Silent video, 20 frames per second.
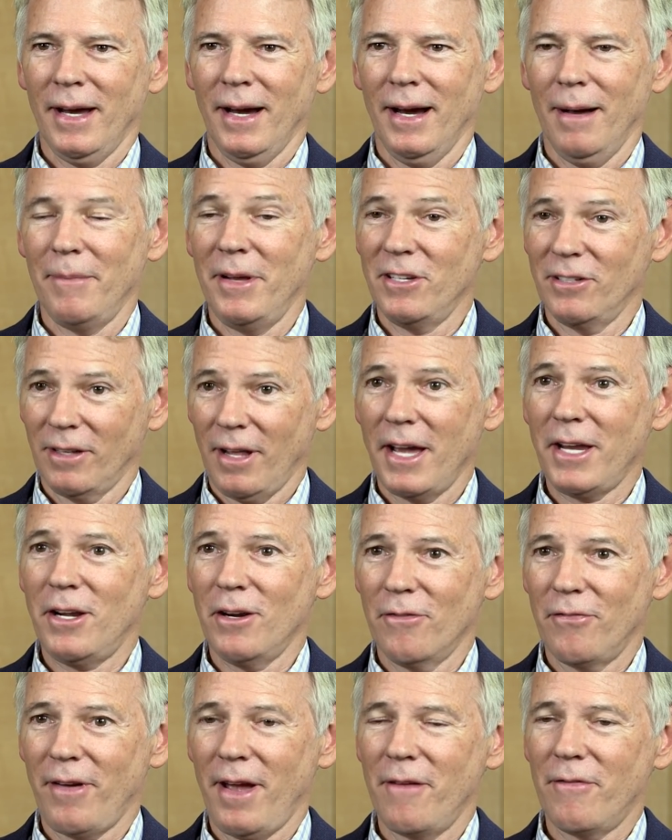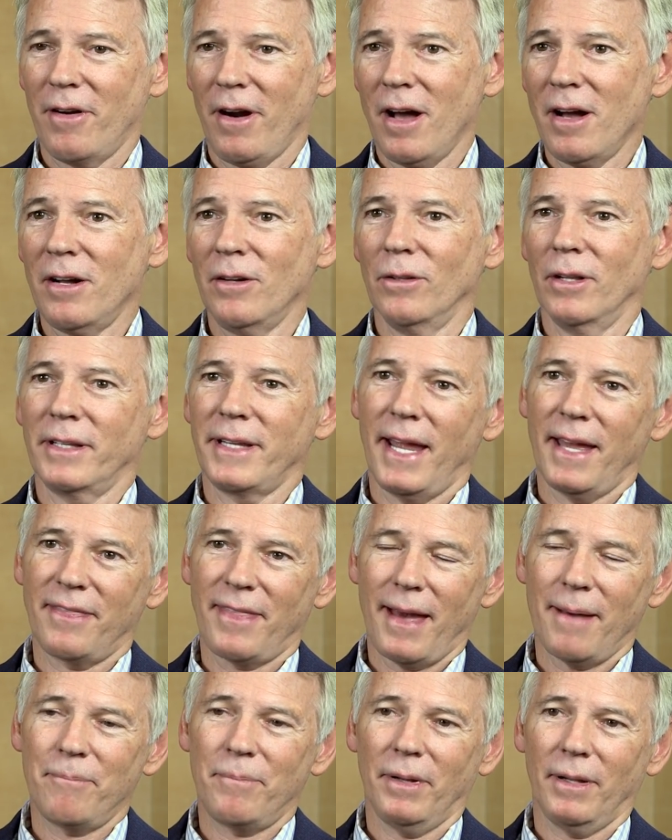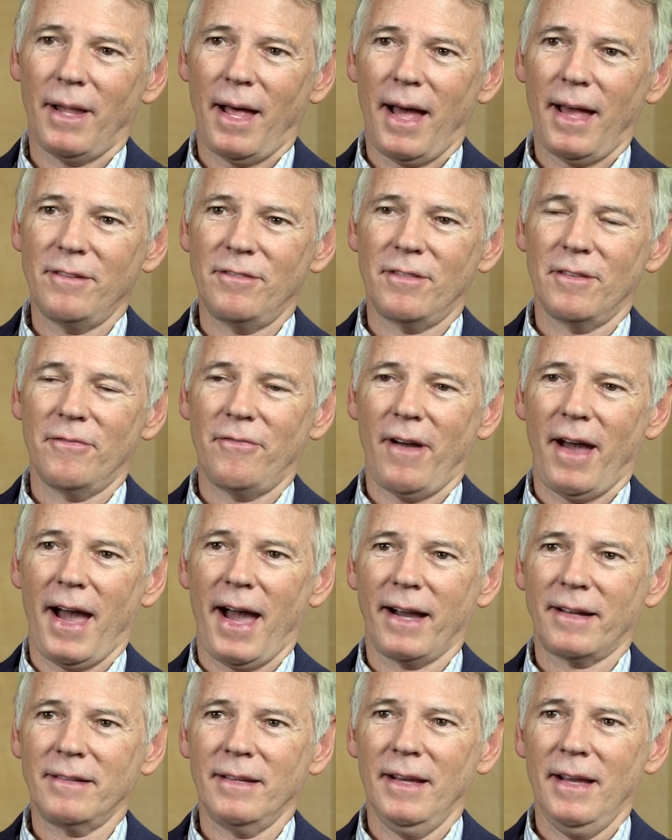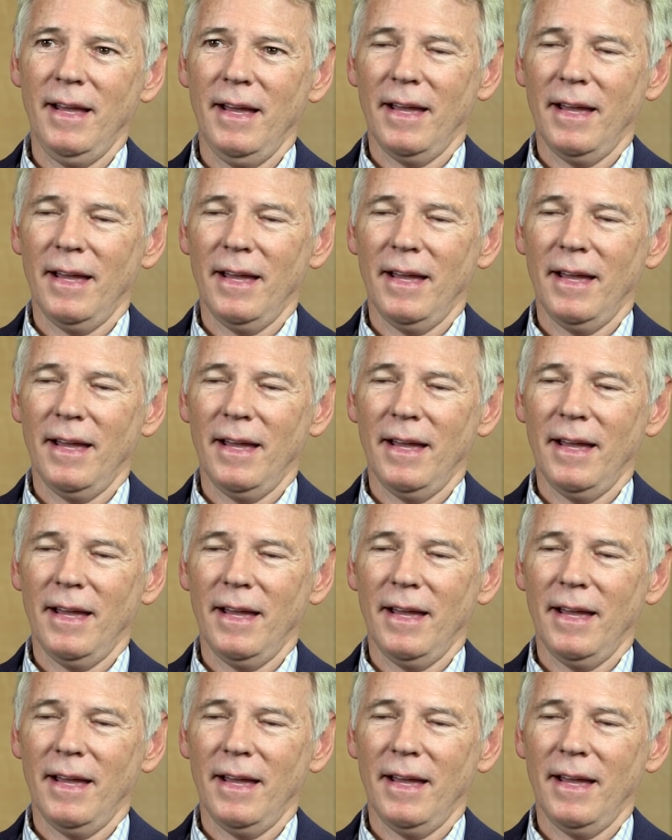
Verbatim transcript: Um, he's like your favorite uncle, and yet that belies the fact